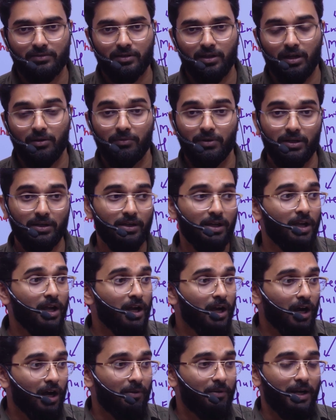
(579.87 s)
Our
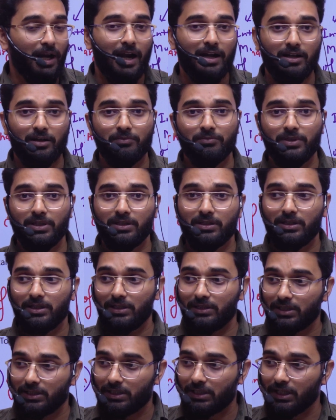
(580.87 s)
atom will, in
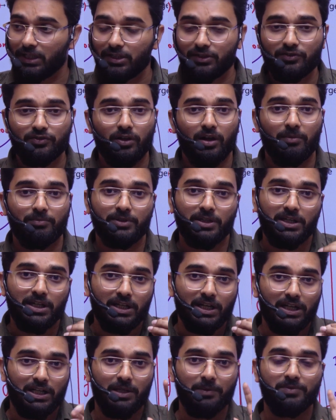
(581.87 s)
the case of the
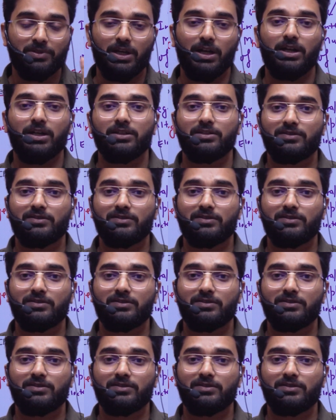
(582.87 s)
negative charge,